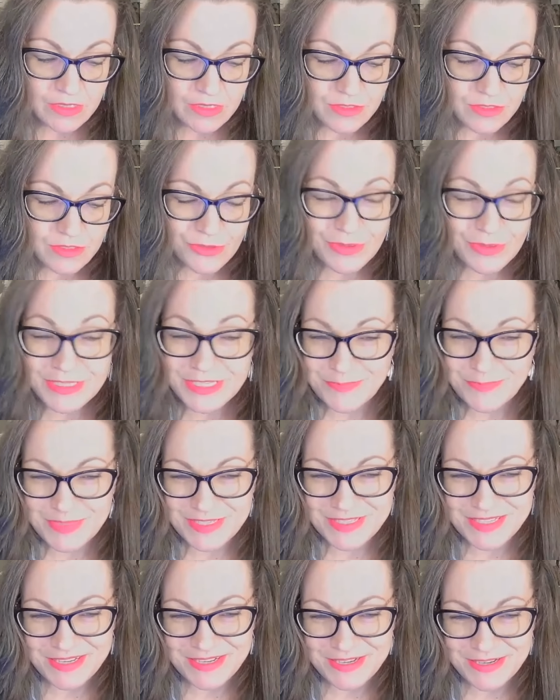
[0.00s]
Joe
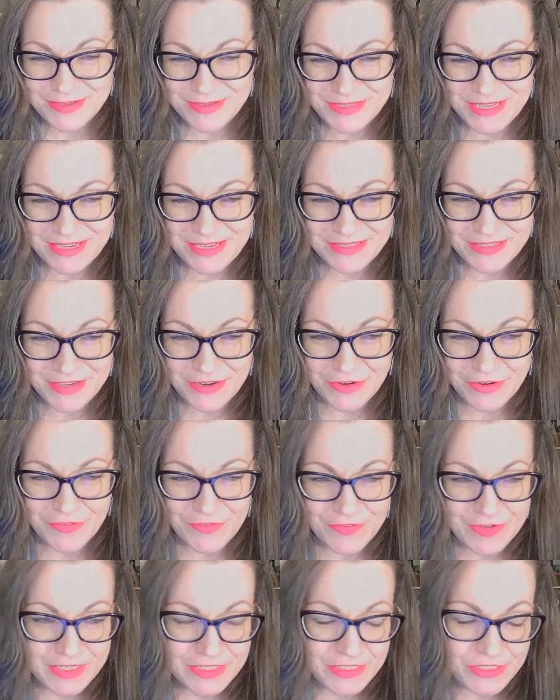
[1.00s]
Esposito's
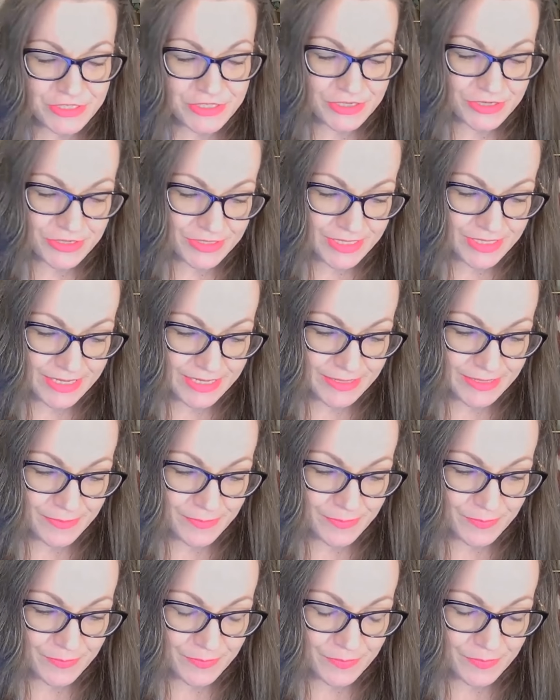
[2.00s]
ex-girlfriend, Shirley.
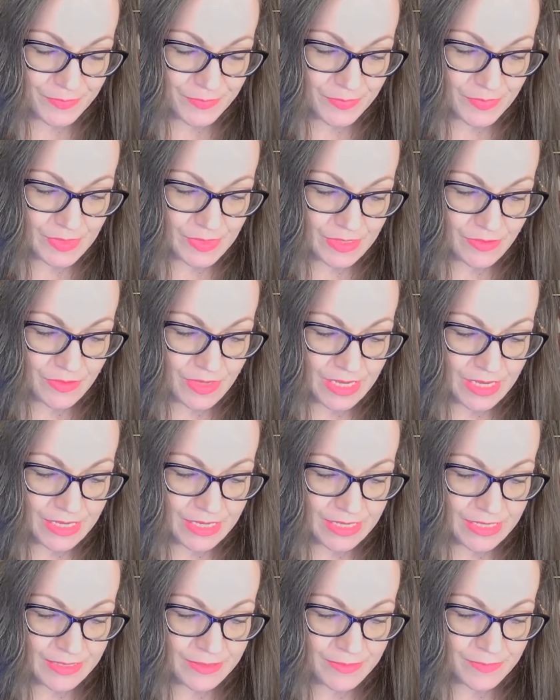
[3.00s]

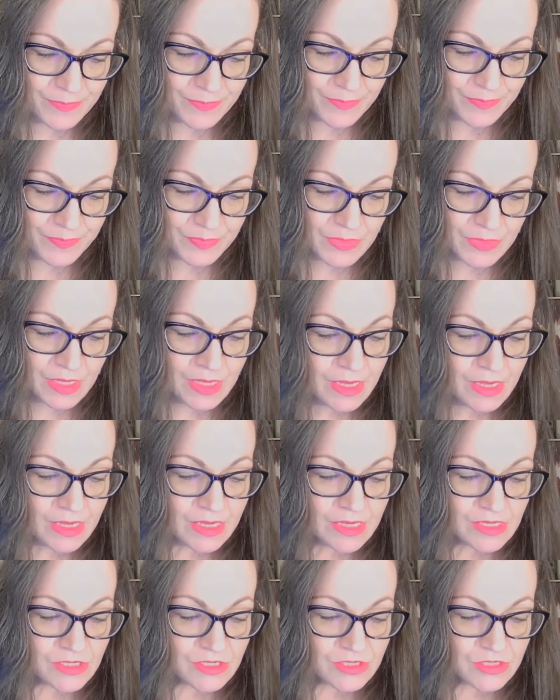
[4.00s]
Okay.
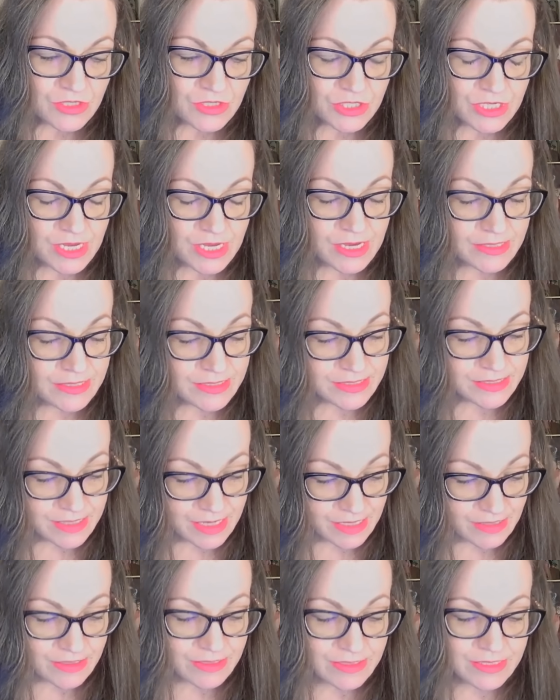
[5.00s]
She has
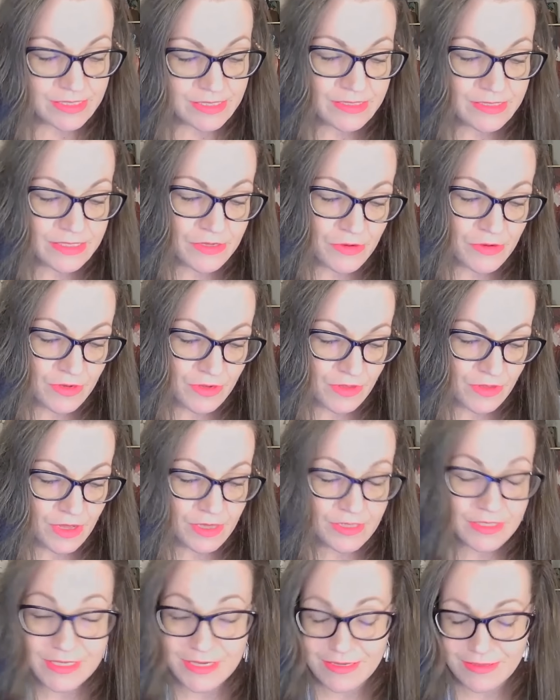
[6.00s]
skeletons in her
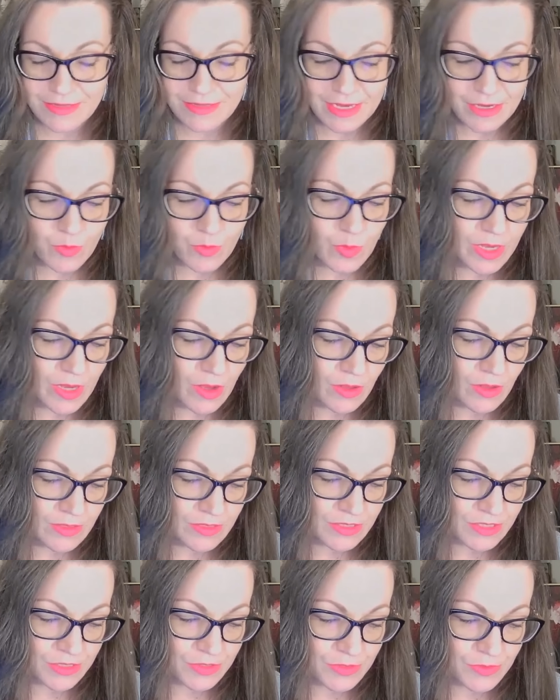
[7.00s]
closet, like we all
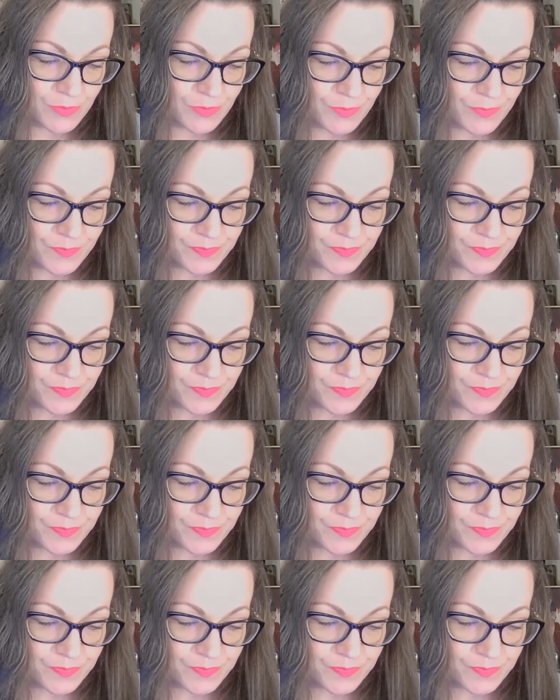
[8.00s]
do.